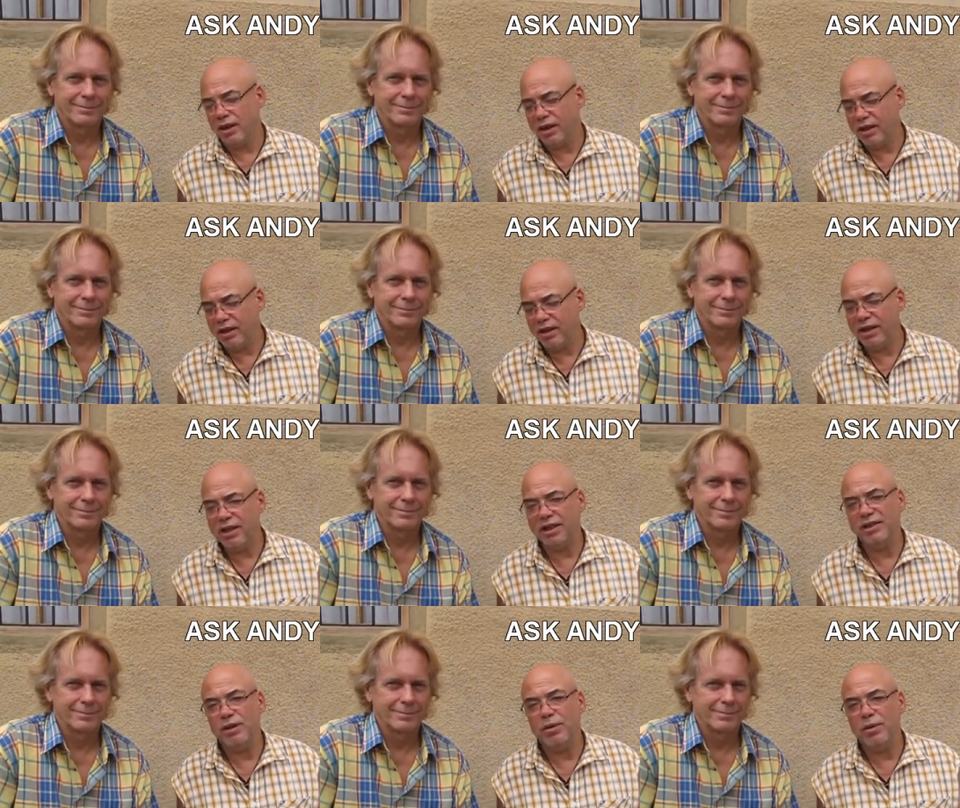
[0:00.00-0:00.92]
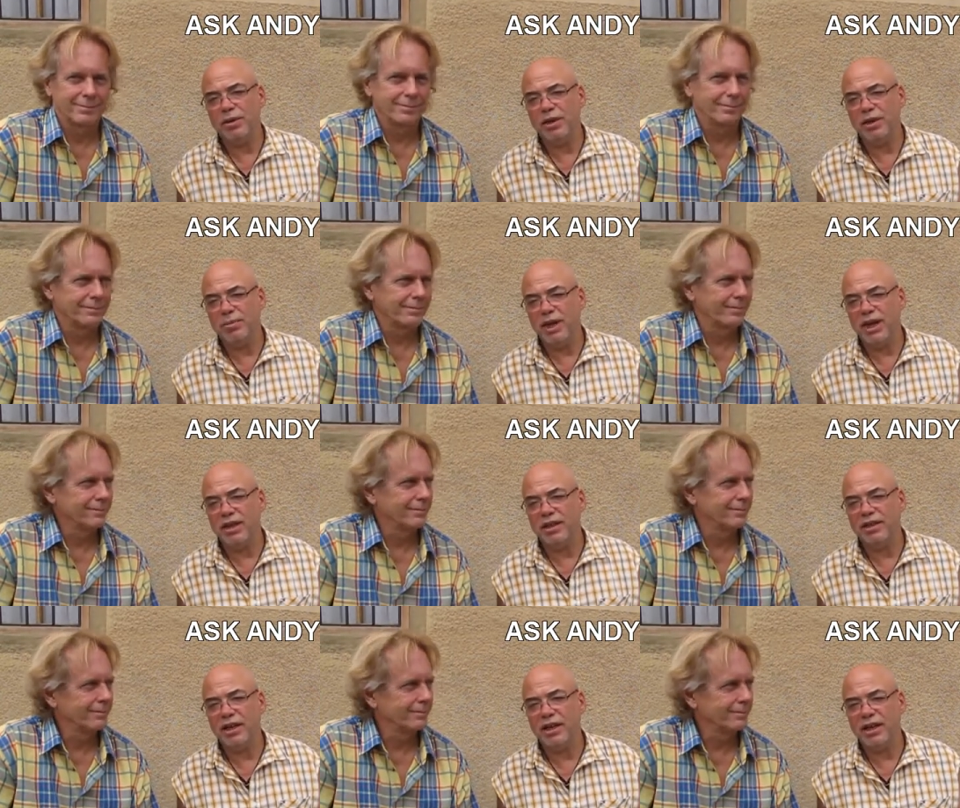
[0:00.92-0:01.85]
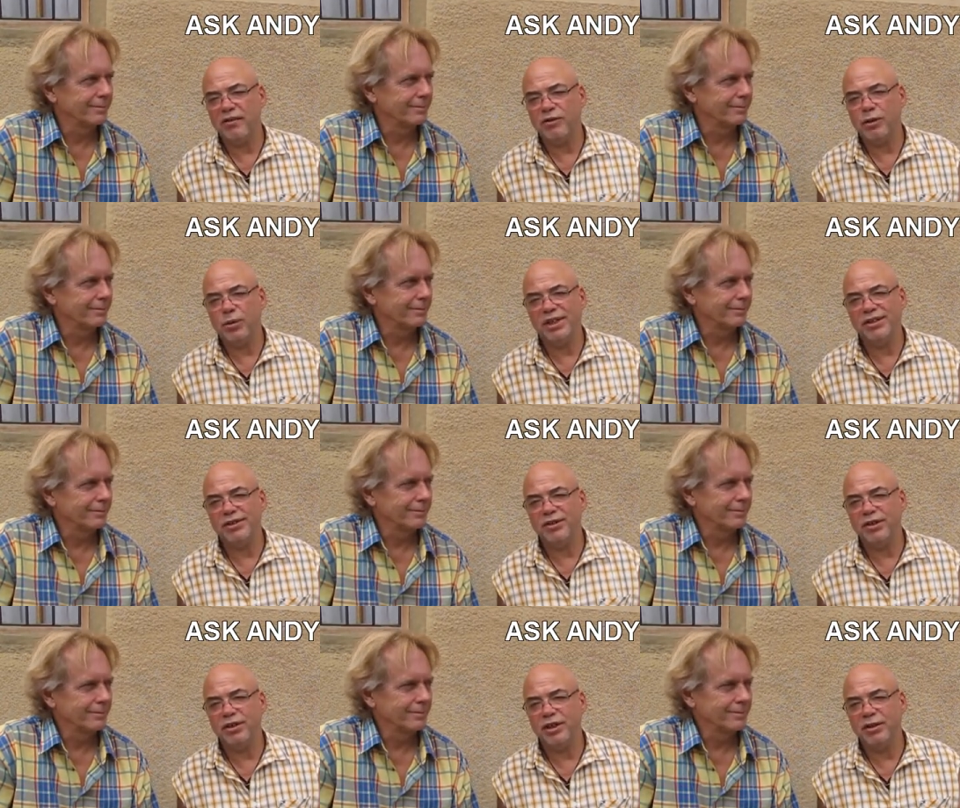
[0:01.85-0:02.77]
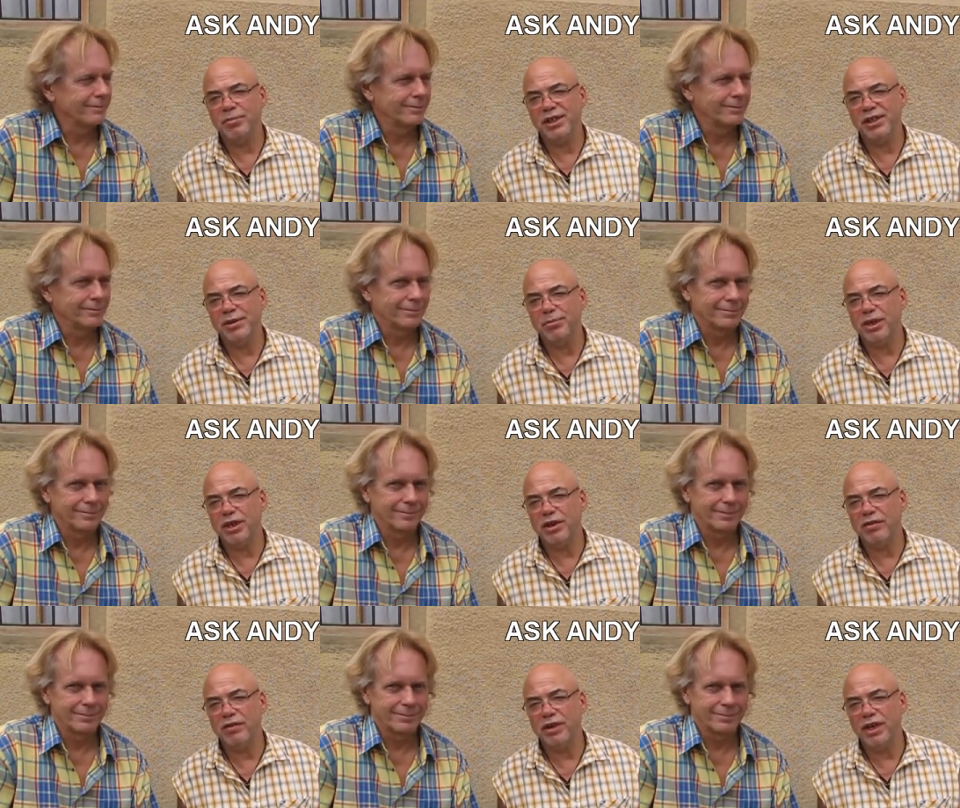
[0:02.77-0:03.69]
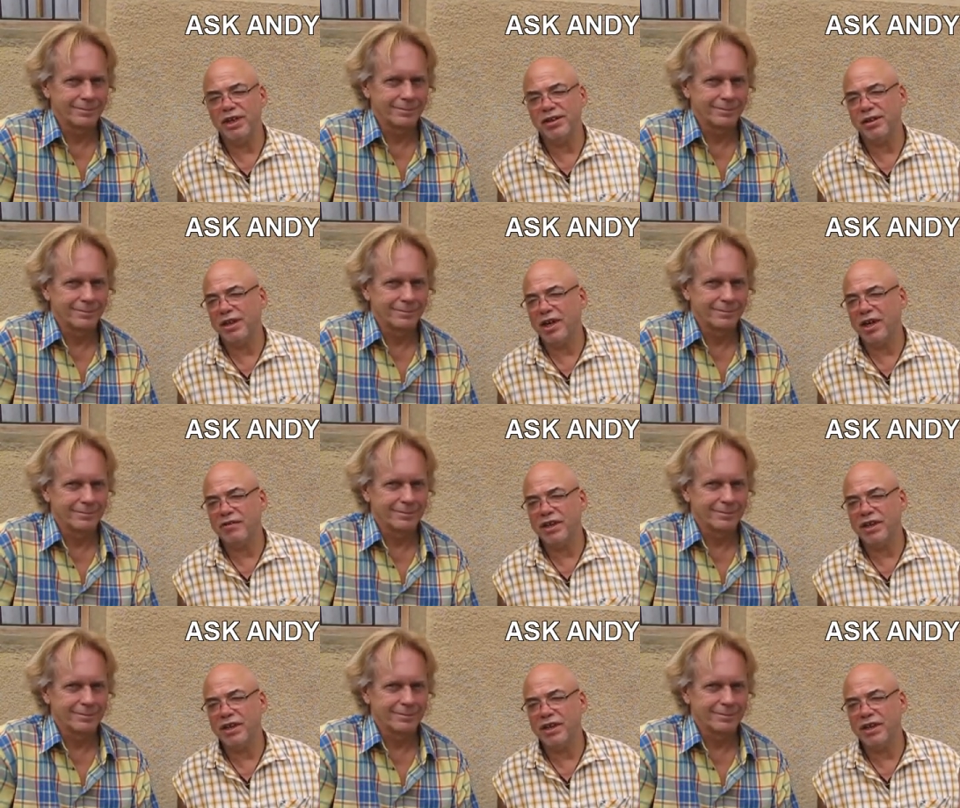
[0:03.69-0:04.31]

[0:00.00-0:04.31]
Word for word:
Speaker 1: And he gets a hold of the bank and they'd have to Western Union me some money overnight so I'd have